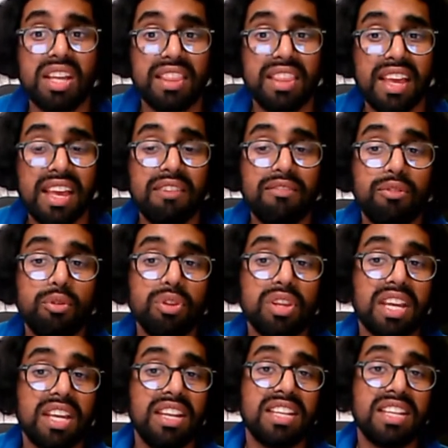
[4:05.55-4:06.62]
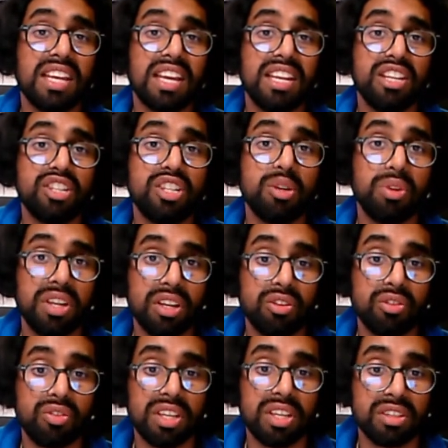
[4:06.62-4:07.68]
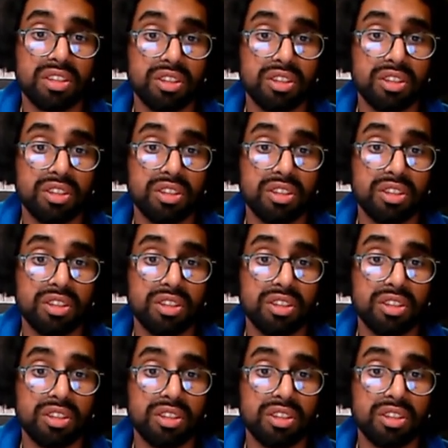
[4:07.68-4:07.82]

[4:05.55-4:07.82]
therefore the kinetic energy will increase.